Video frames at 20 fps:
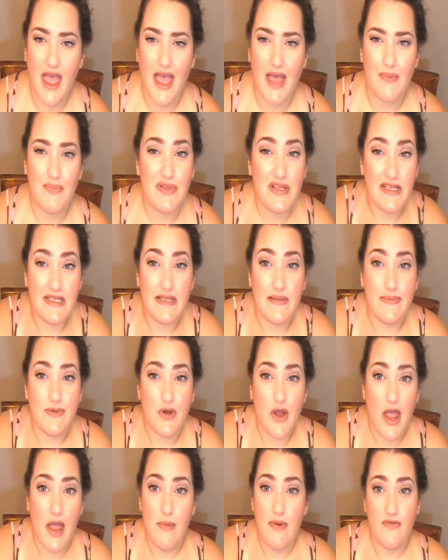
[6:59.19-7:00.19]
And please
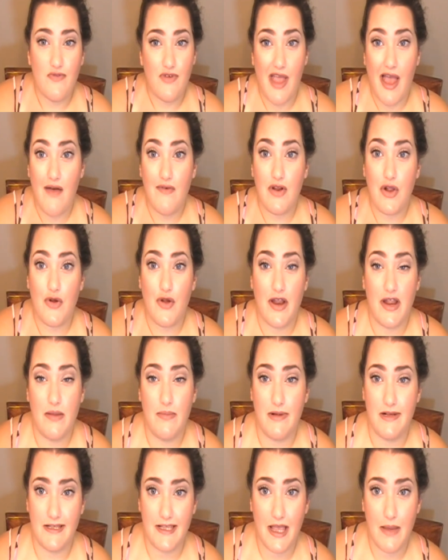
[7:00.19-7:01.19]
subscribe if you haven't already
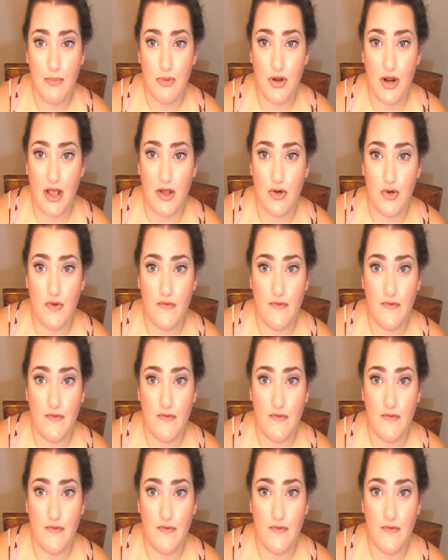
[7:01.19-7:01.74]
because I put out